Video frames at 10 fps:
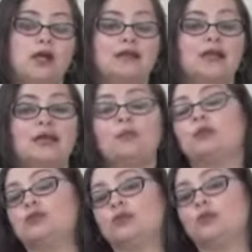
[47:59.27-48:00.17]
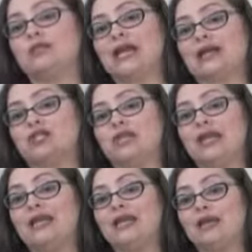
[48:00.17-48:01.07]
that that person was actually
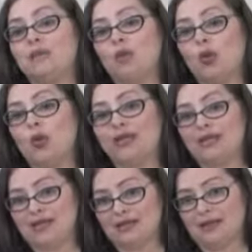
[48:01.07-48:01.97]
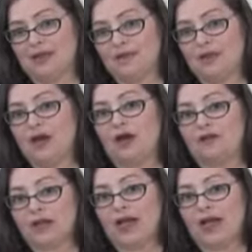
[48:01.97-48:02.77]
an employee of